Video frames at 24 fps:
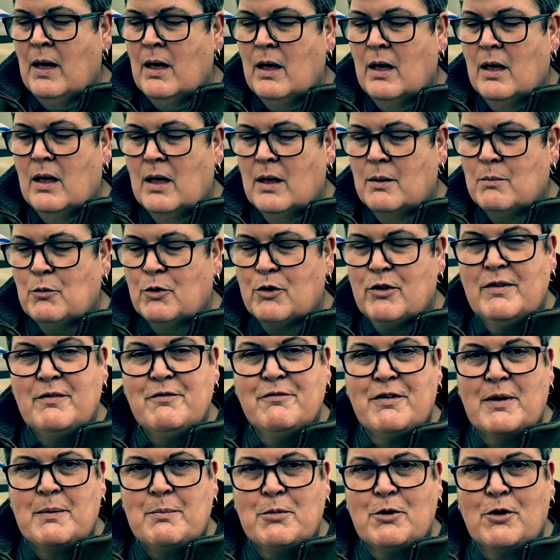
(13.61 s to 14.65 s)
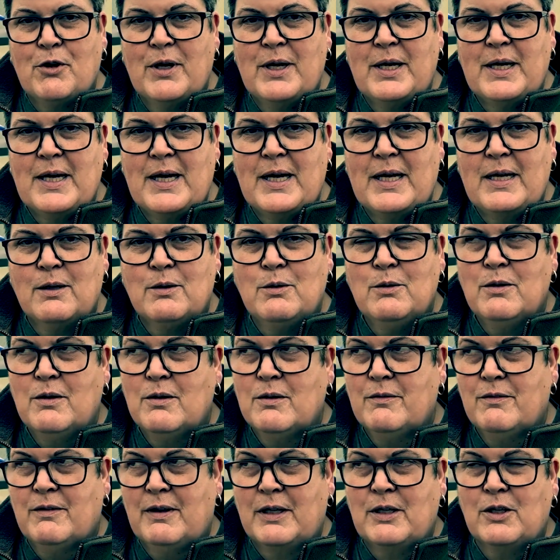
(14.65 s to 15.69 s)
We're in February now,
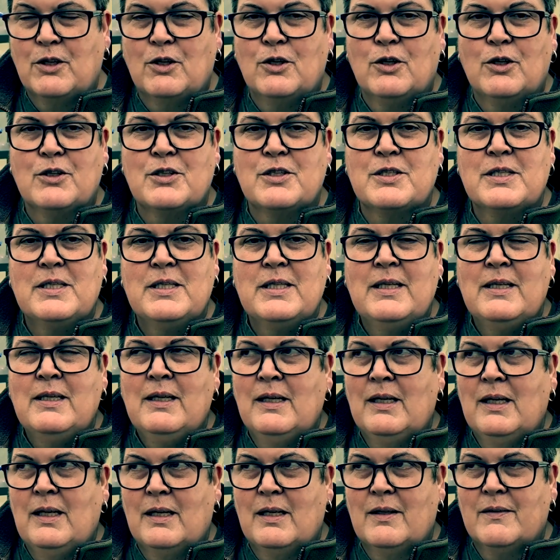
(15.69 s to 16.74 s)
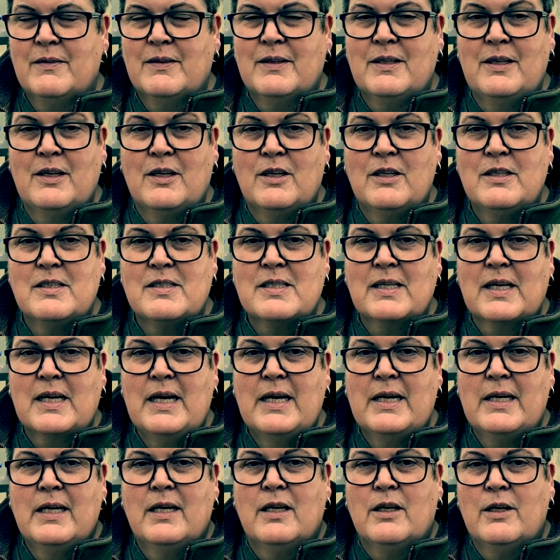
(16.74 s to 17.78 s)
thank God. The nights are
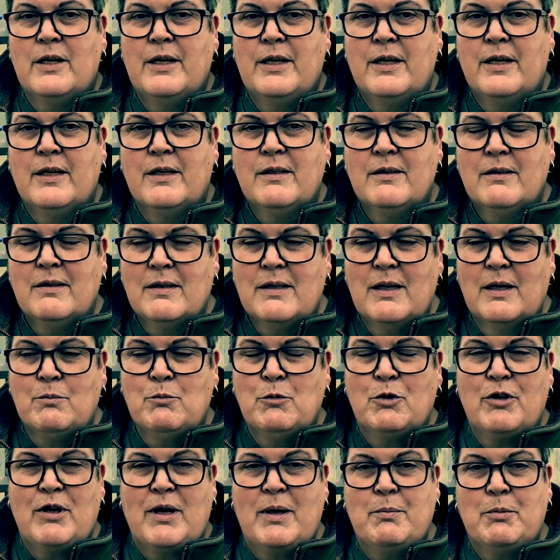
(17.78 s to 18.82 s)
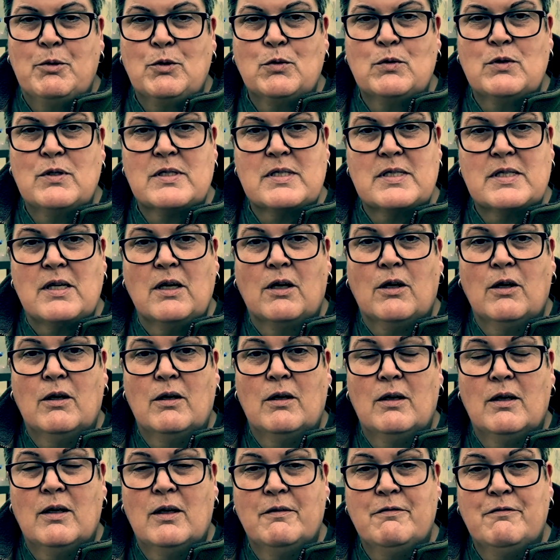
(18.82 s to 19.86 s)
getting lighter and we're able to start
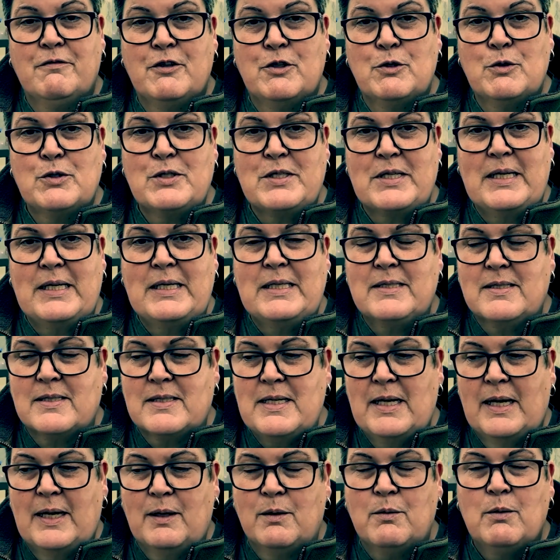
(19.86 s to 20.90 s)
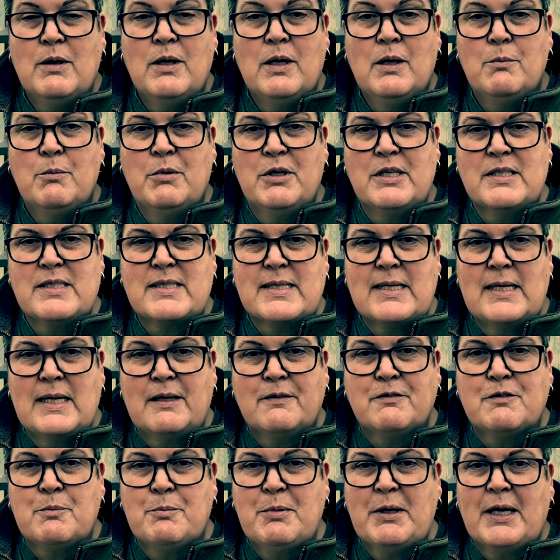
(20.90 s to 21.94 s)
a few seeds now, but you still
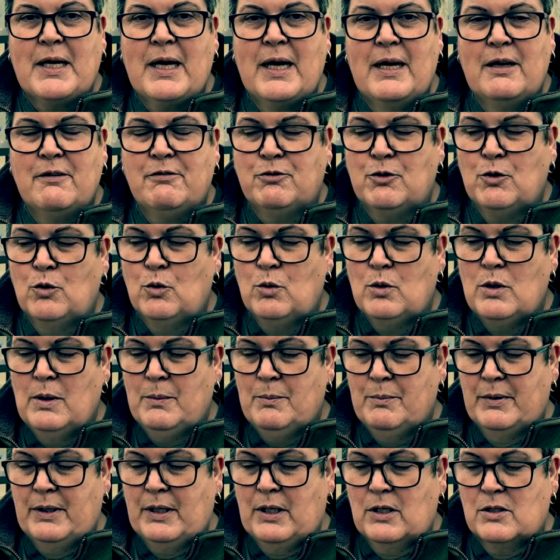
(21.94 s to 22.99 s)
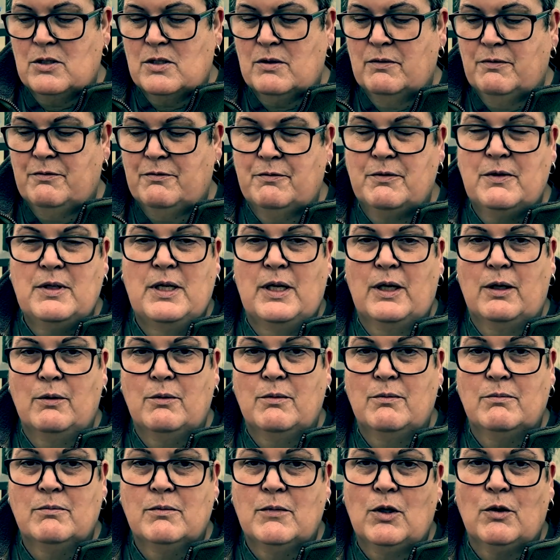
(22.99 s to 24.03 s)
have to be careful because of, you
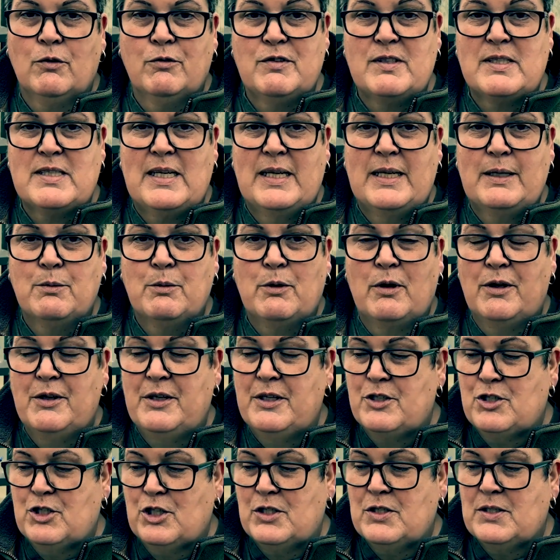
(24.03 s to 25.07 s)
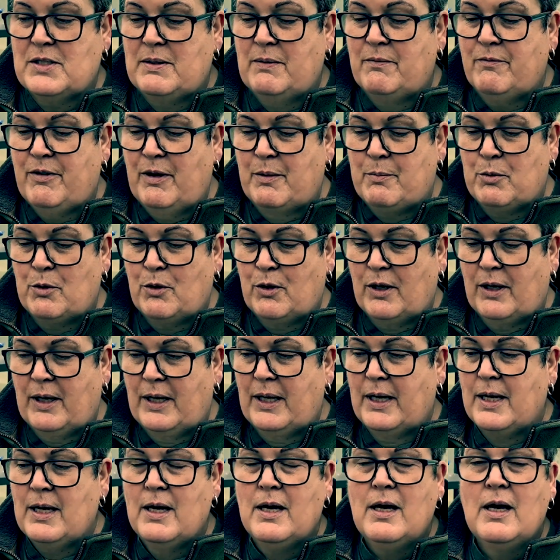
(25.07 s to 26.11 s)
know, obviously we're only just in
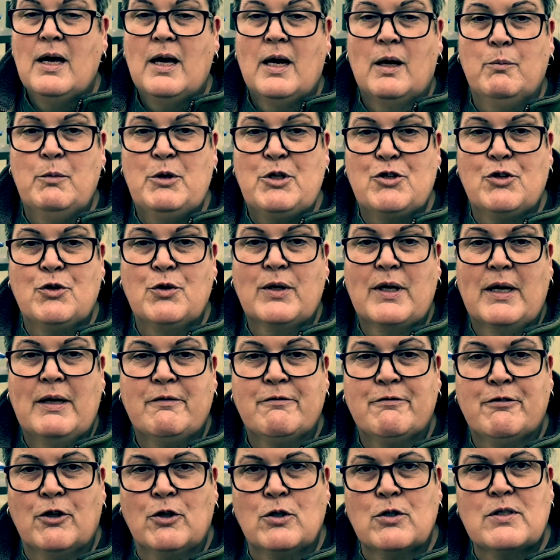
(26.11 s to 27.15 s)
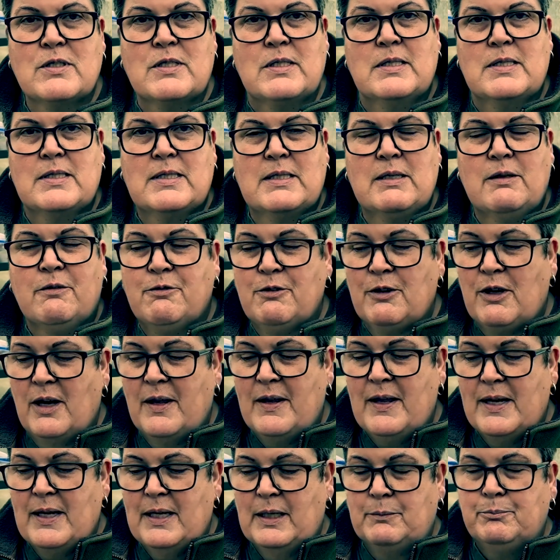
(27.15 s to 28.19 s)
February and we do get frosts and stuff like
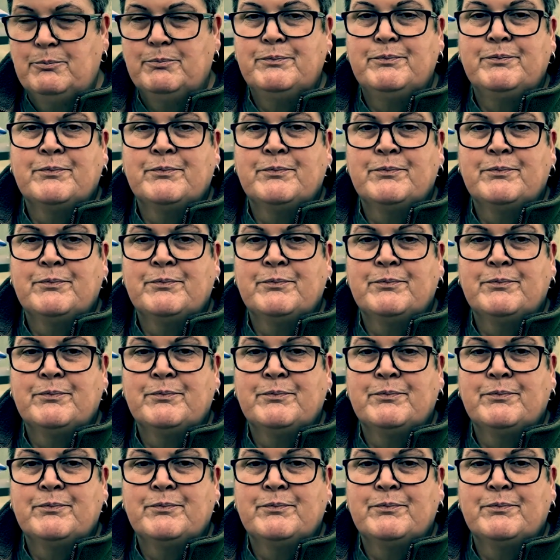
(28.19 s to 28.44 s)
that.